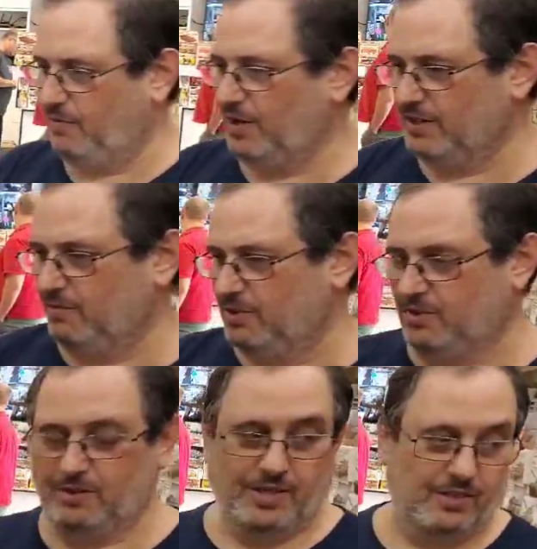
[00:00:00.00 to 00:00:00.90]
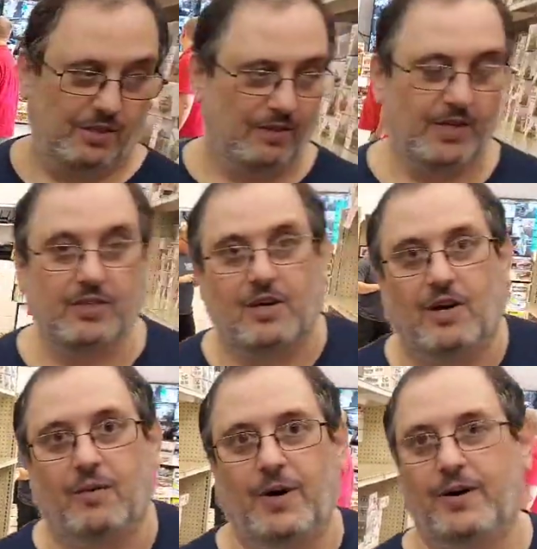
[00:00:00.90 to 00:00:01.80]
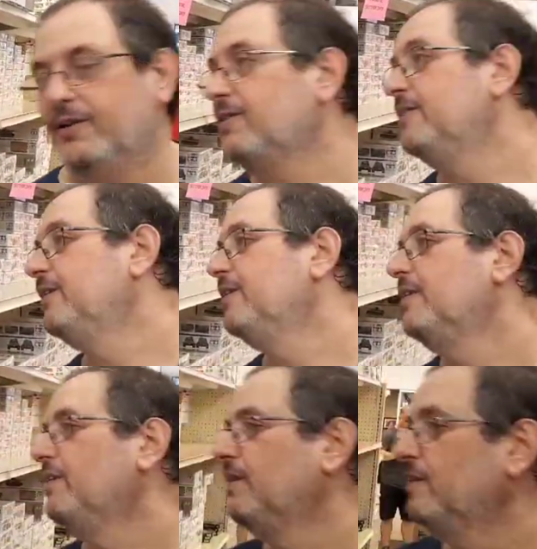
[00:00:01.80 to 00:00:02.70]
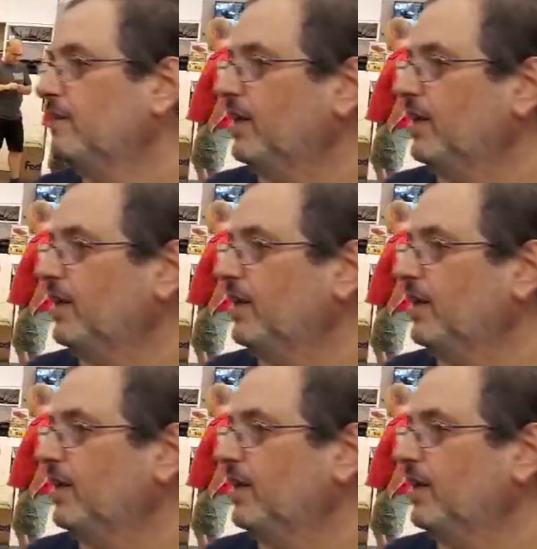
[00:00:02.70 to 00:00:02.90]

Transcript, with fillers: As far as I'm concerned, that's a that's a car model. Agreed.